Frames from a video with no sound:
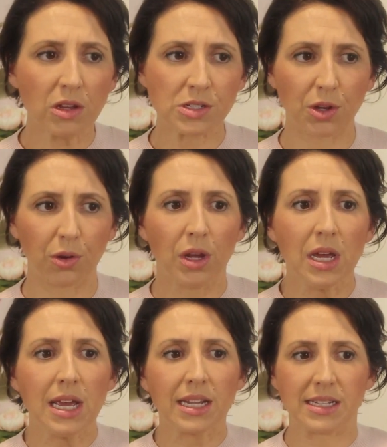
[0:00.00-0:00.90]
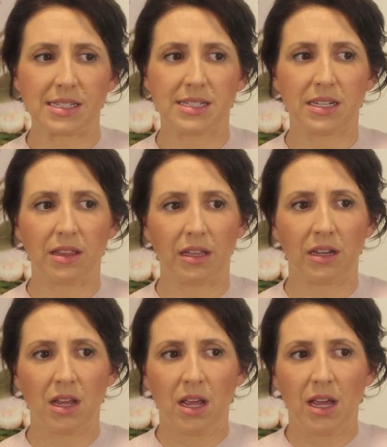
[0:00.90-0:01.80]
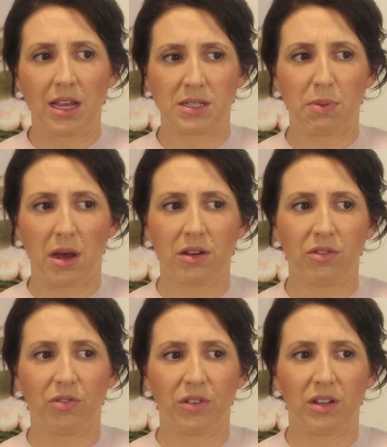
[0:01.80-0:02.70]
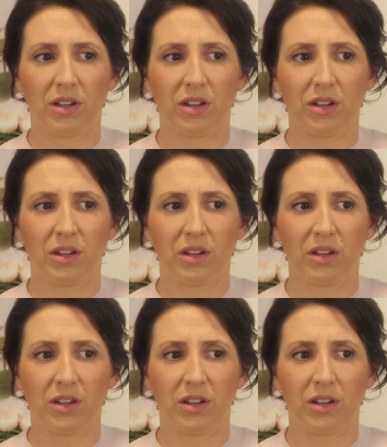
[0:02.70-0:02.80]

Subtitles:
So consider that as part of